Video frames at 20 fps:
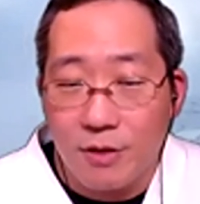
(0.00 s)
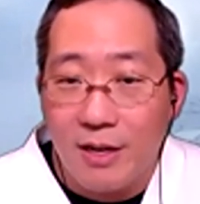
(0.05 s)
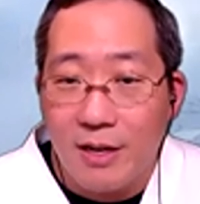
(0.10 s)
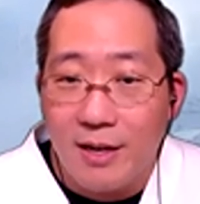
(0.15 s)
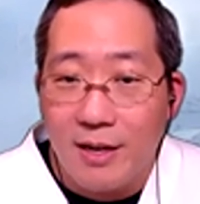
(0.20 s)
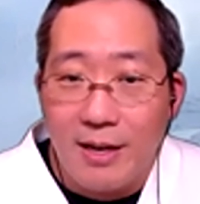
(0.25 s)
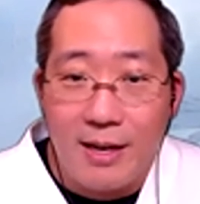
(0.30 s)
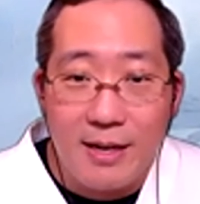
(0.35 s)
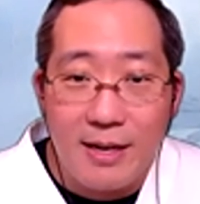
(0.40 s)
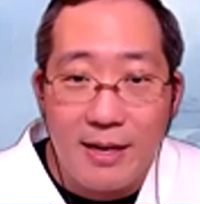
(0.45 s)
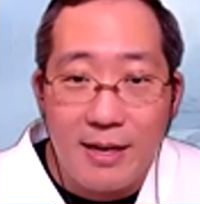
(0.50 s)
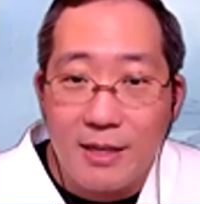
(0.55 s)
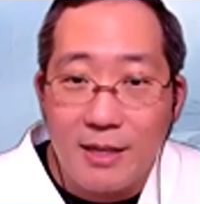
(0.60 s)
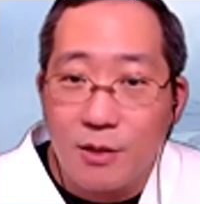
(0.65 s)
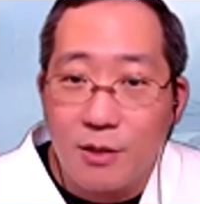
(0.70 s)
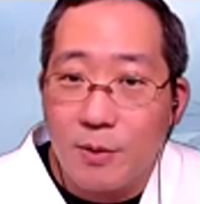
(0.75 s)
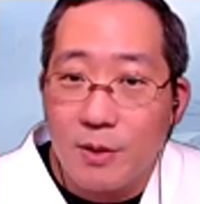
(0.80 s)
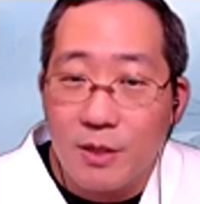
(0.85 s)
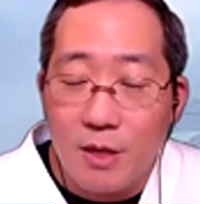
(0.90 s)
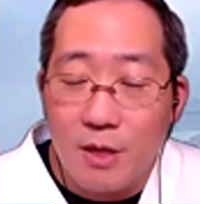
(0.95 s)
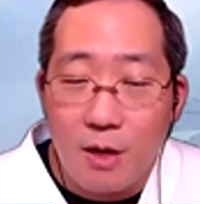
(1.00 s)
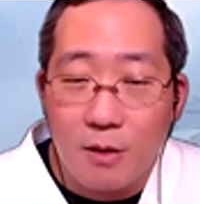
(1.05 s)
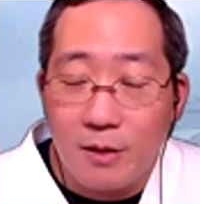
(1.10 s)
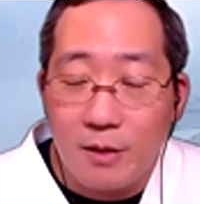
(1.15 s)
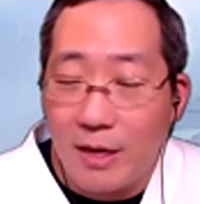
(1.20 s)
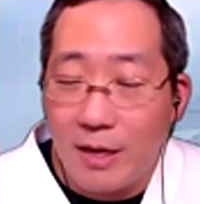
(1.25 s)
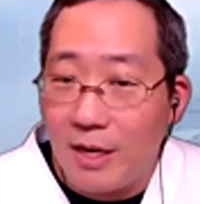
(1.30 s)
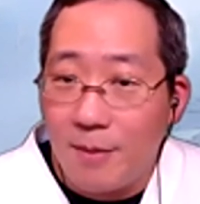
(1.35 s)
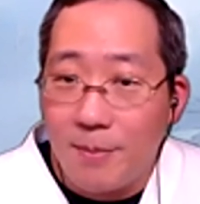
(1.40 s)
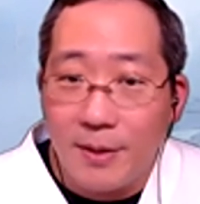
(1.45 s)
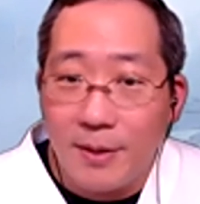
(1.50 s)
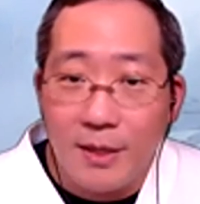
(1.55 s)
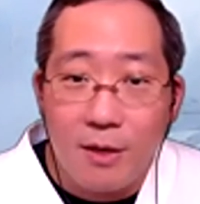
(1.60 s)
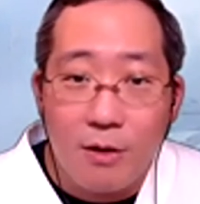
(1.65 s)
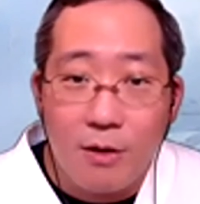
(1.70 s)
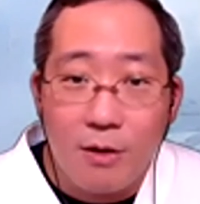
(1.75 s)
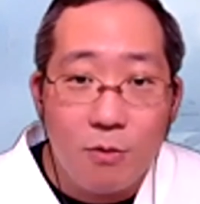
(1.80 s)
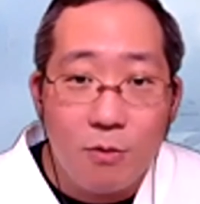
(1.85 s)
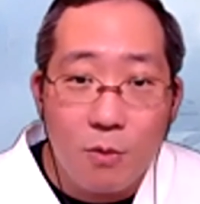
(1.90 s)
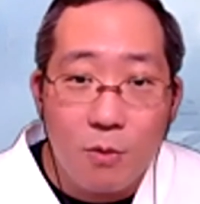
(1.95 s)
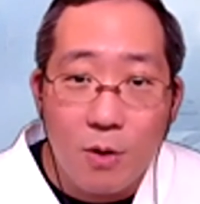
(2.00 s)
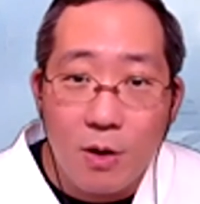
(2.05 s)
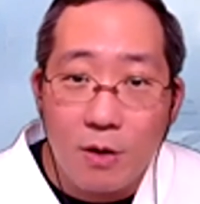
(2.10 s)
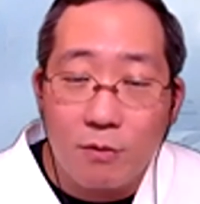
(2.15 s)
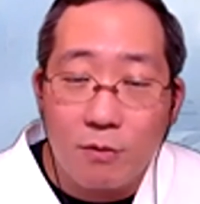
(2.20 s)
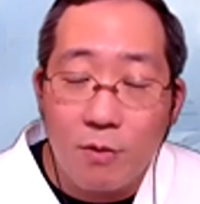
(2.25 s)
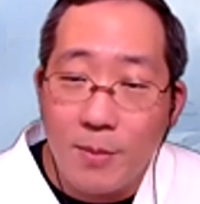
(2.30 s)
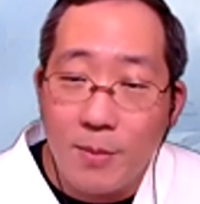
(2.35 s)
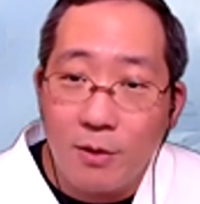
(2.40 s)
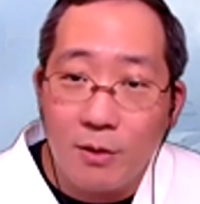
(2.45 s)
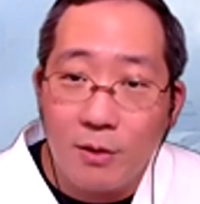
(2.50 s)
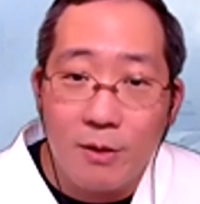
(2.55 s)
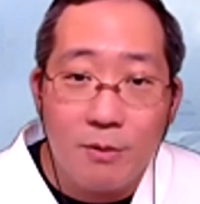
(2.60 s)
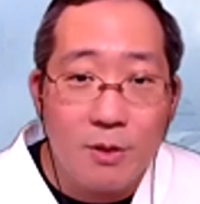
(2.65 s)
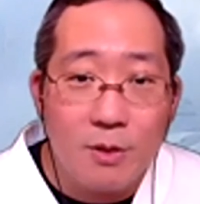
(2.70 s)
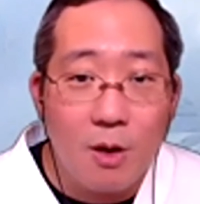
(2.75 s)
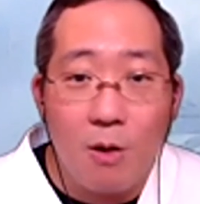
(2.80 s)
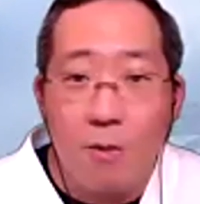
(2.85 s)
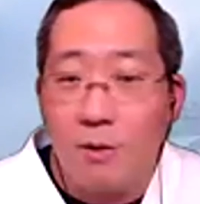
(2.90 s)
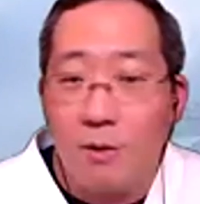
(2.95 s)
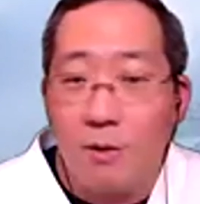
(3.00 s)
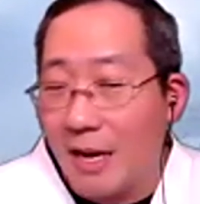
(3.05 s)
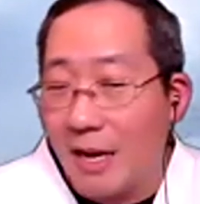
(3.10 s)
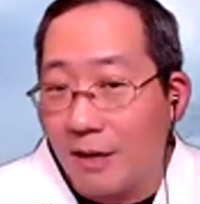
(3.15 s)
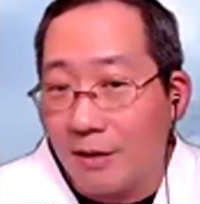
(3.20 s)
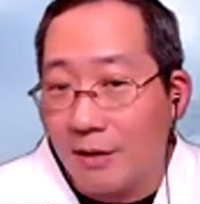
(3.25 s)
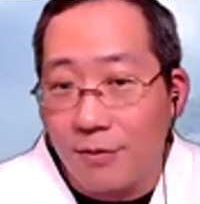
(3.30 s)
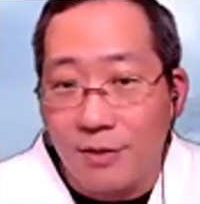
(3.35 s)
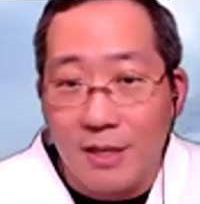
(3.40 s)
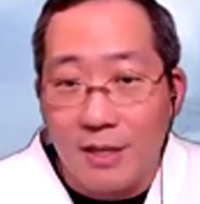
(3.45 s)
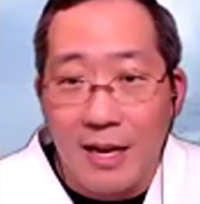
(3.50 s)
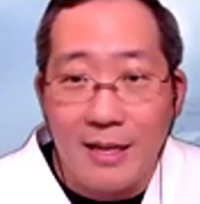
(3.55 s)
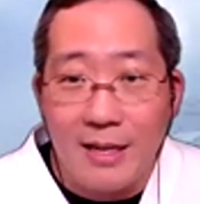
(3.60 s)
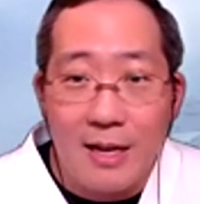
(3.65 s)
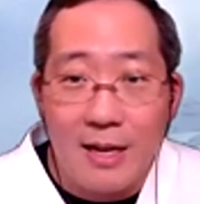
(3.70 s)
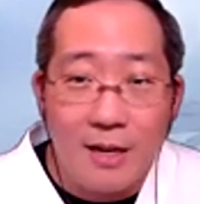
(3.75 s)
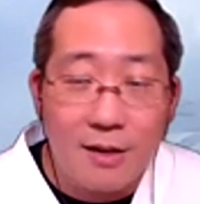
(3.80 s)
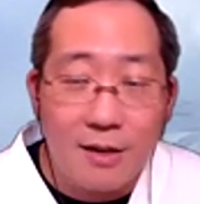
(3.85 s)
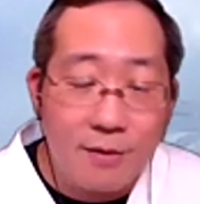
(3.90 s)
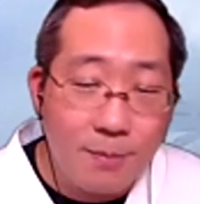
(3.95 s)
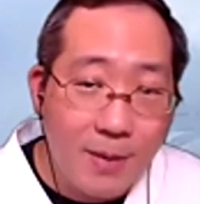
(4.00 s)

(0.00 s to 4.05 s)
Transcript: And as a result, anybody who worked remotely was always out of sight, out of mind.